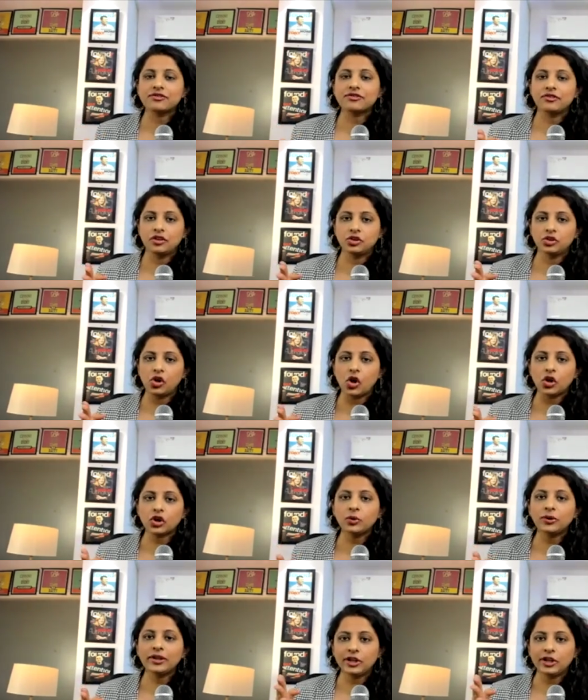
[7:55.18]
not
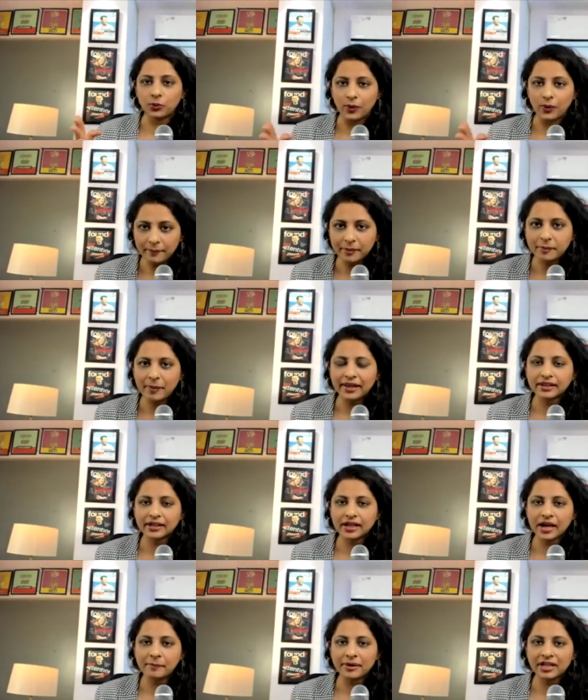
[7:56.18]
only developed by the
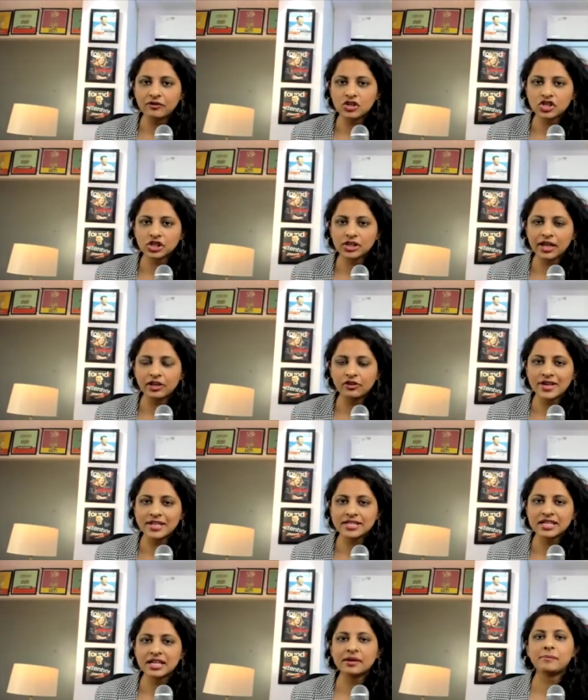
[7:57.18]
company in which they're
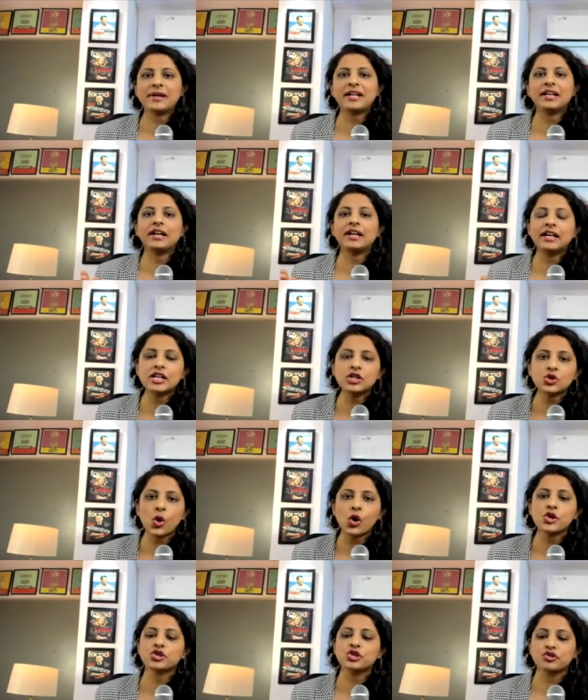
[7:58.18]
investing, but it is
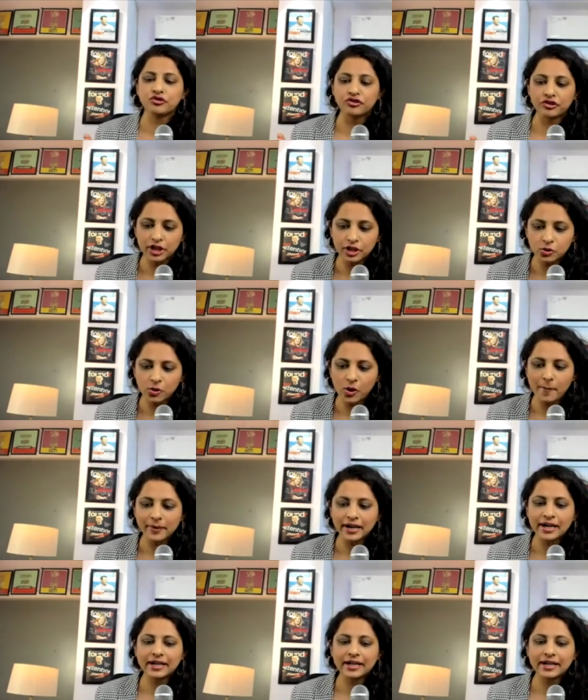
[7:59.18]
also free to operate.